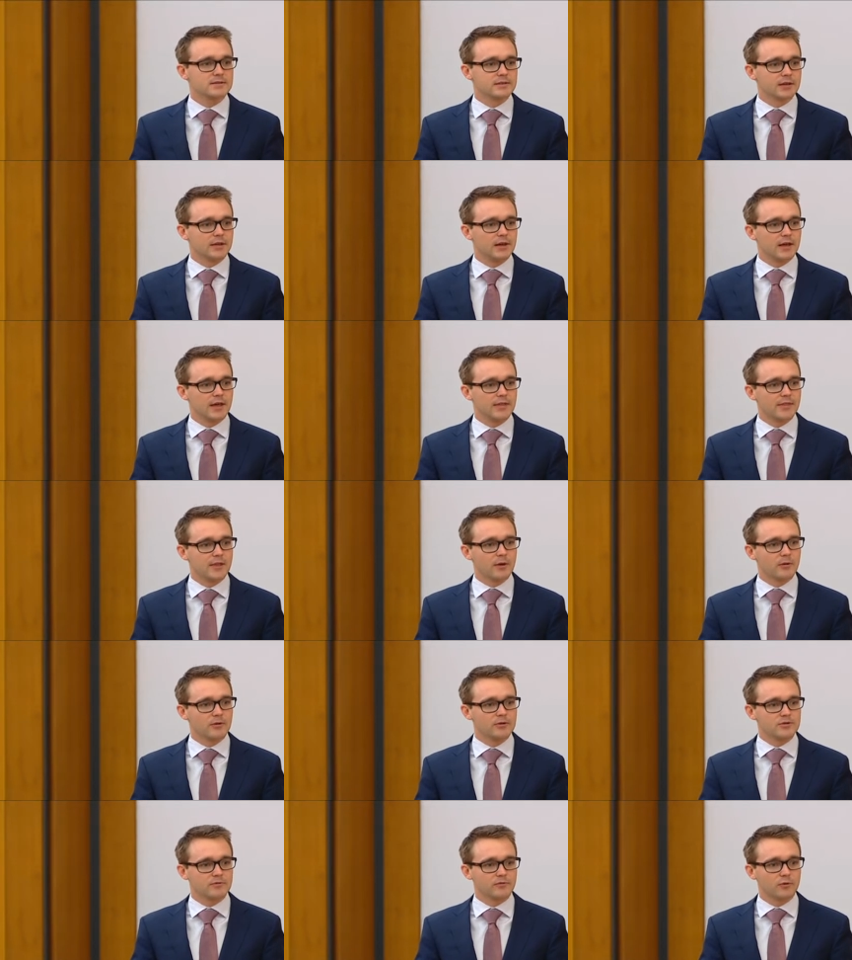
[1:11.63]
Uh, and there
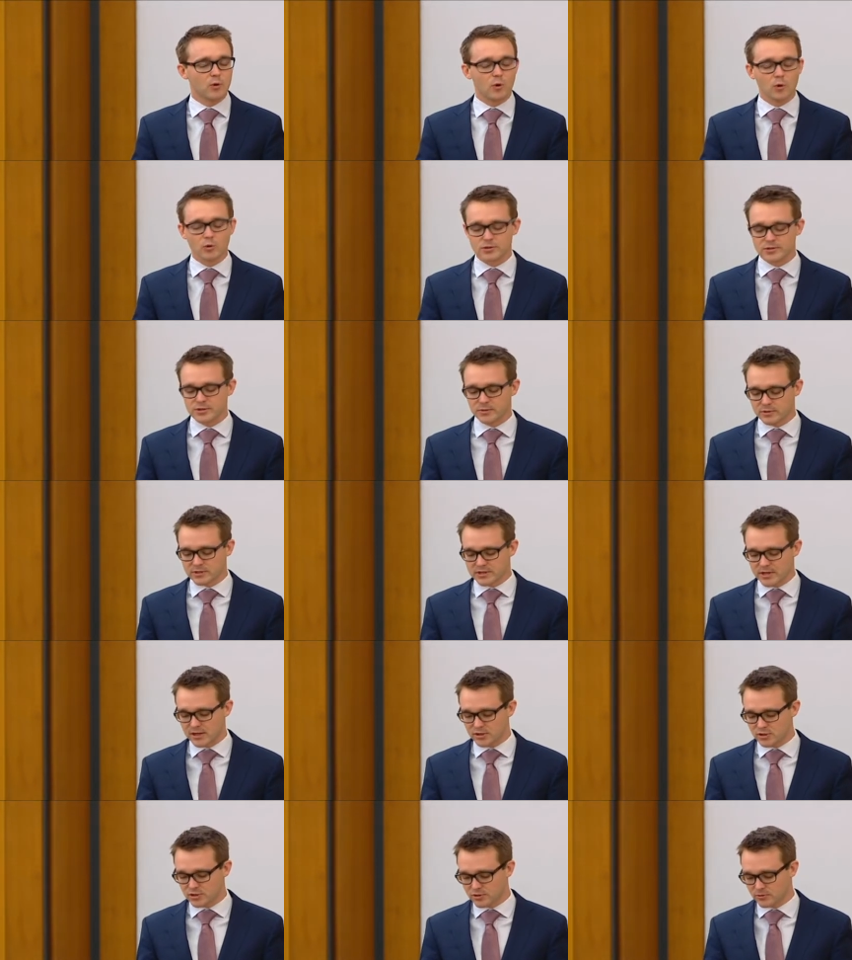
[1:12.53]
is, of course, the
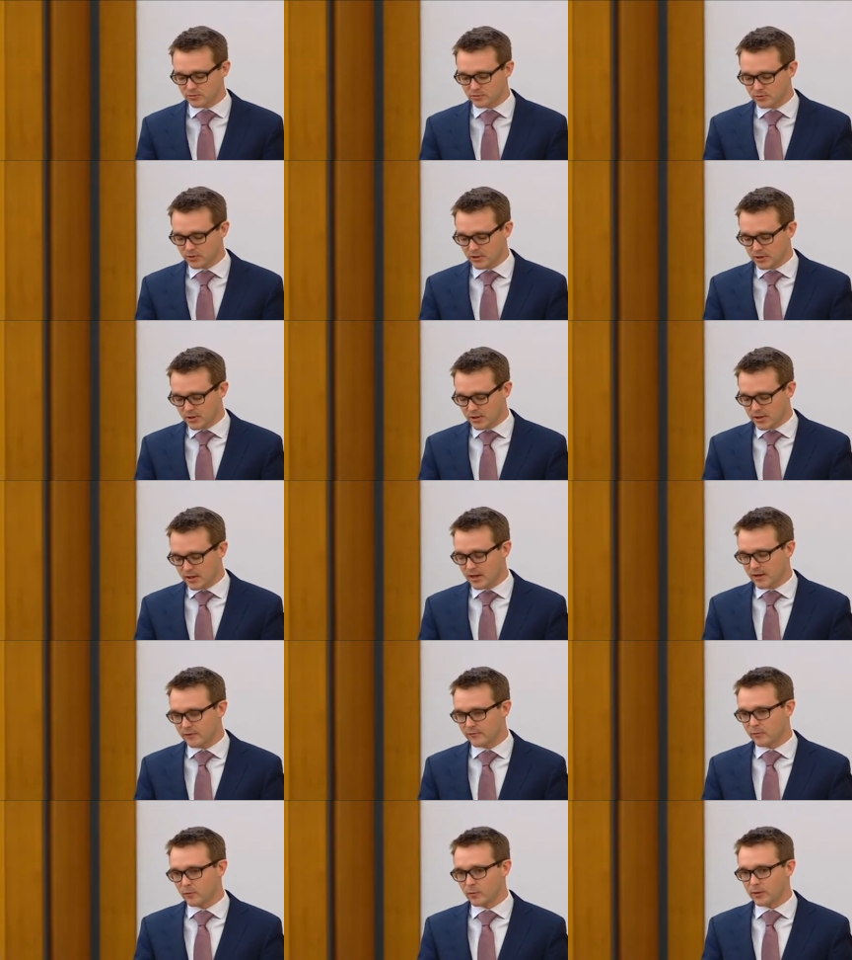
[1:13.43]
potential
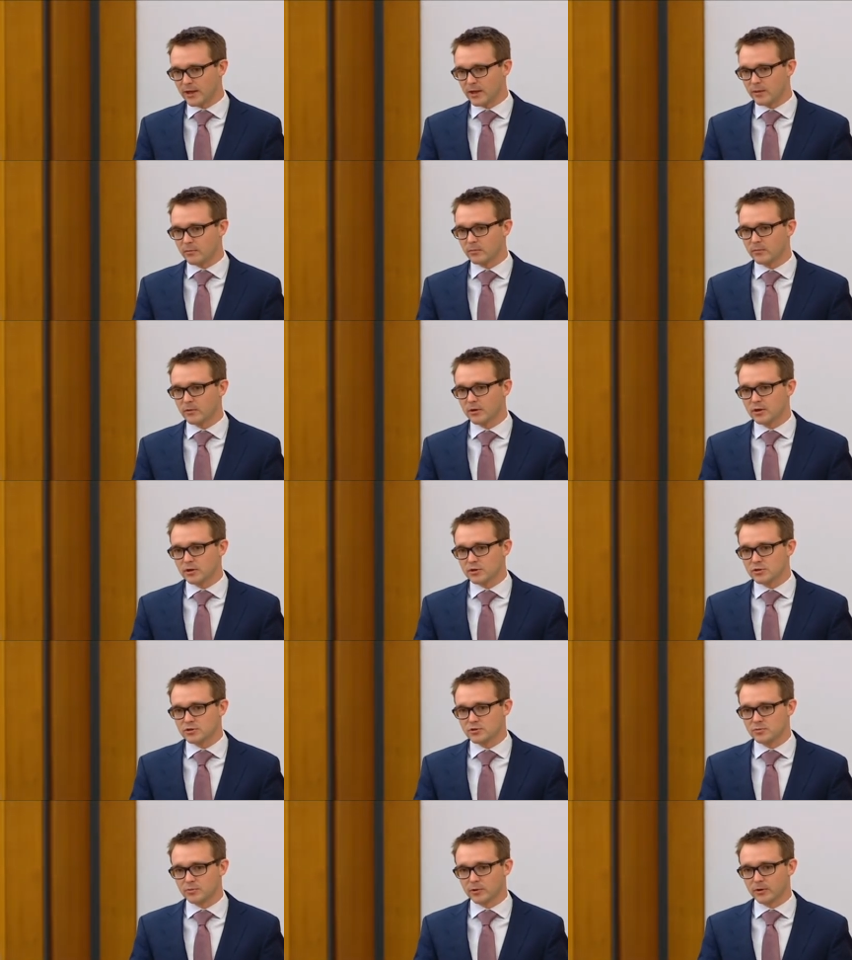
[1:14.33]
uh, for them
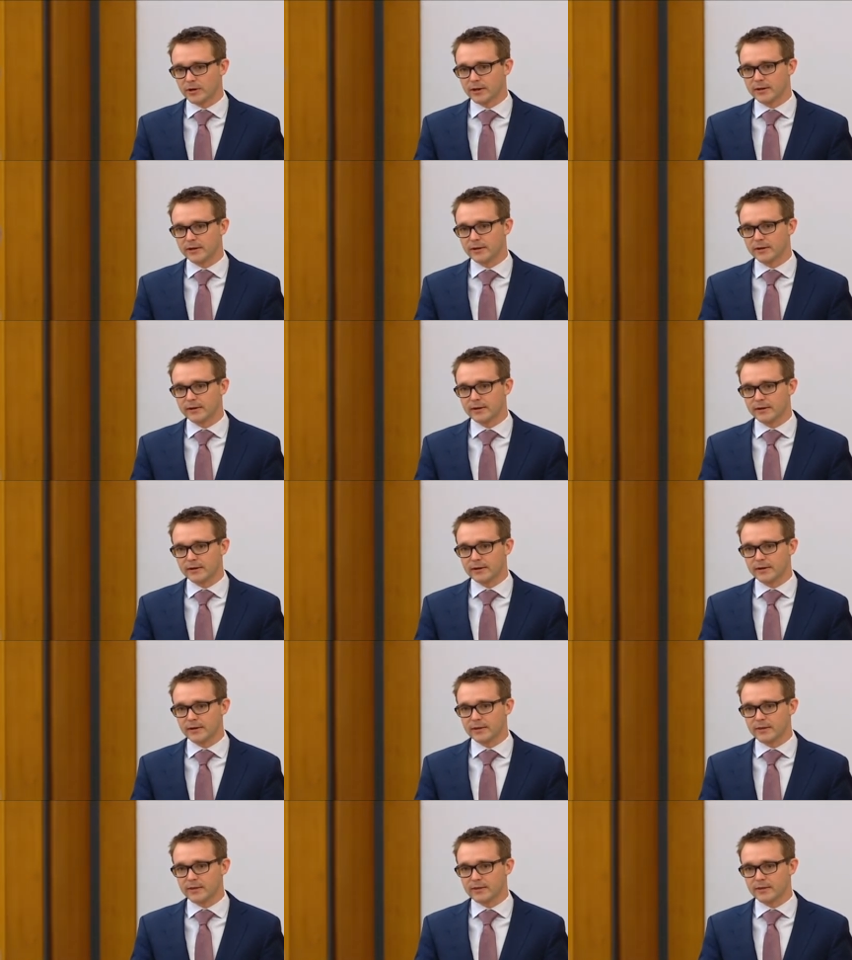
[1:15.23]
to bring
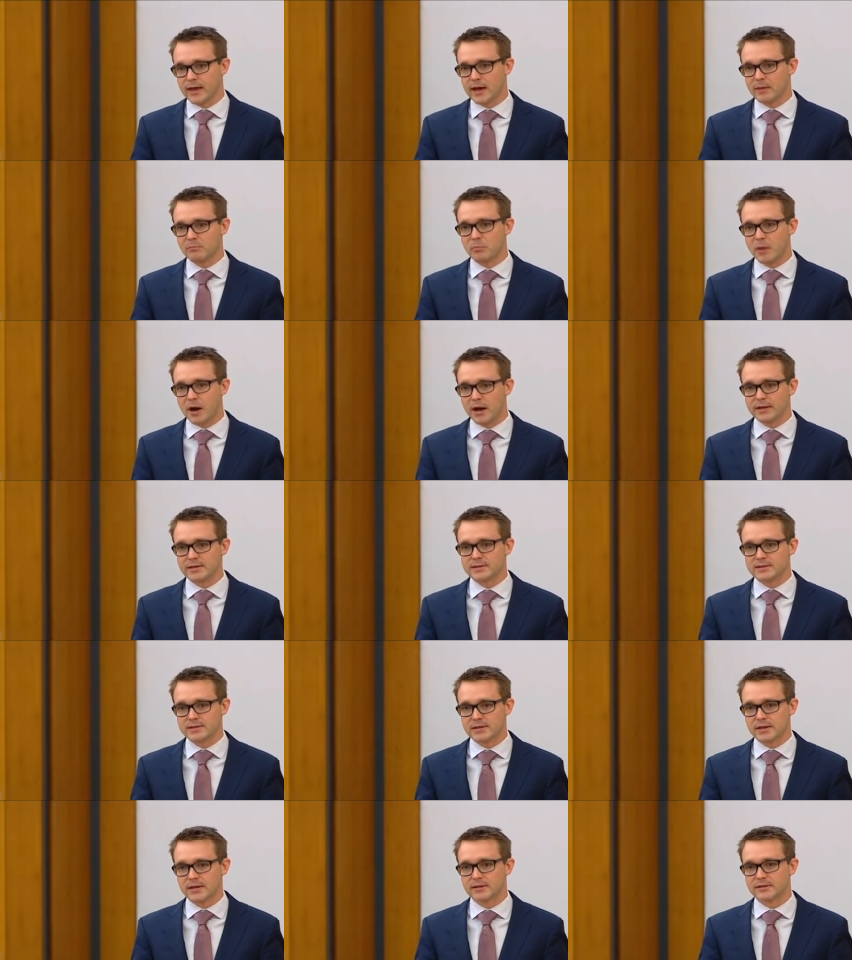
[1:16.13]
uh, that
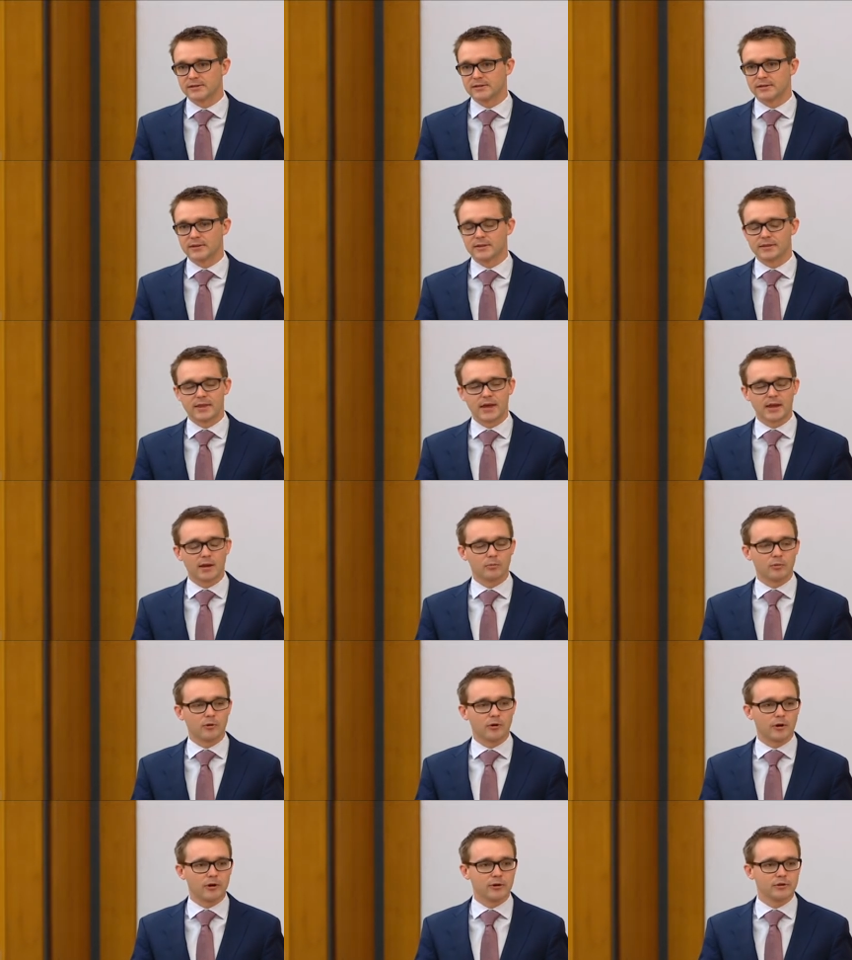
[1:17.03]
mindset, that
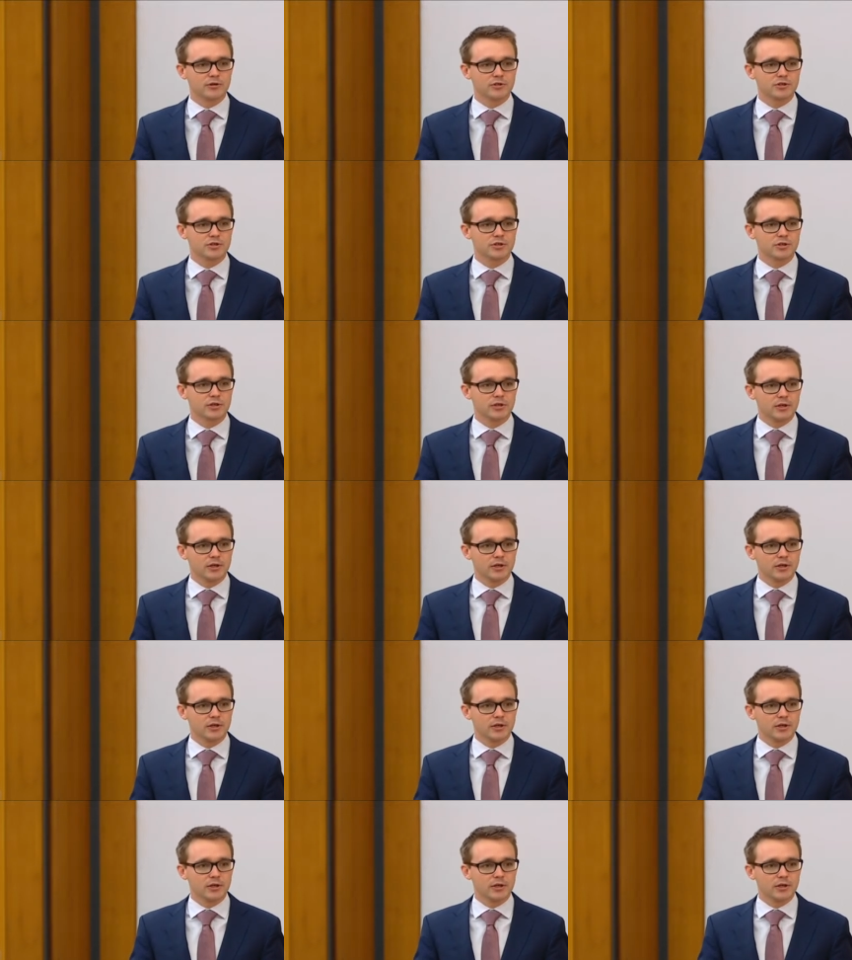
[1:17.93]
approach,